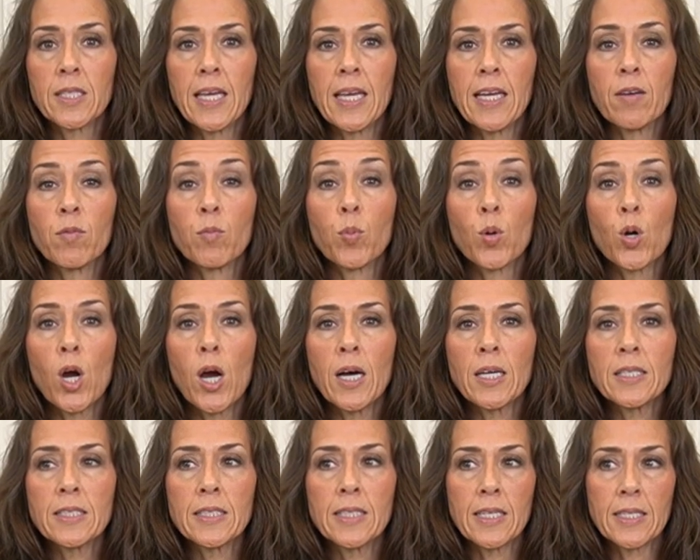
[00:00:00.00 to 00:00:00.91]
they have
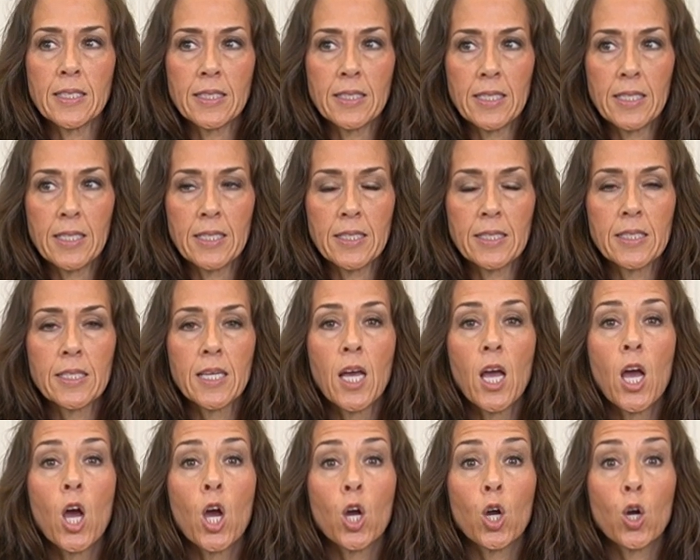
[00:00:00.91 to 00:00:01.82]
processed this
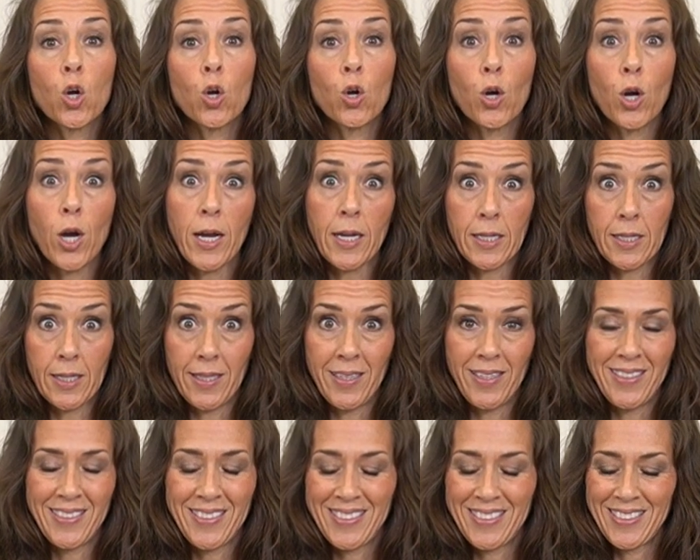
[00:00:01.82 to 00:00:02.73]

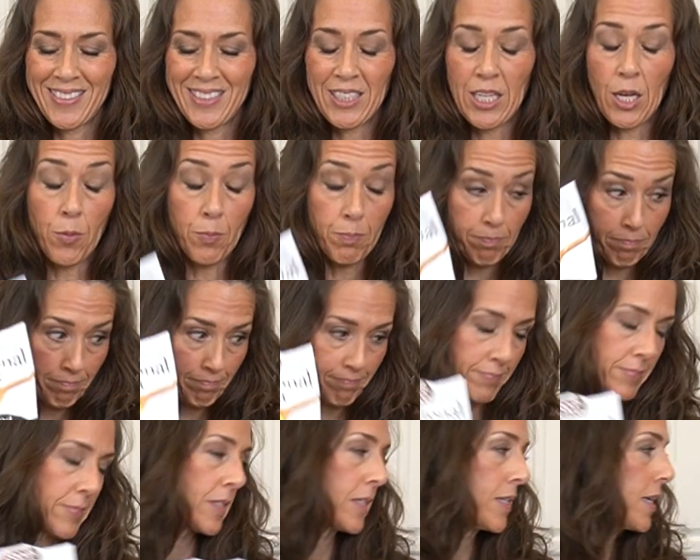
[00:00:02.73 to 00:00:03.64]
correctly. So
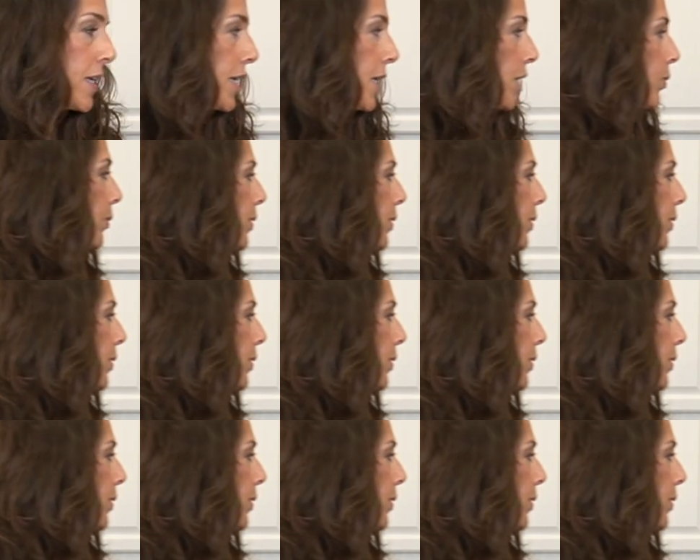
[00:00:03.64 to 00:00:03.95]
here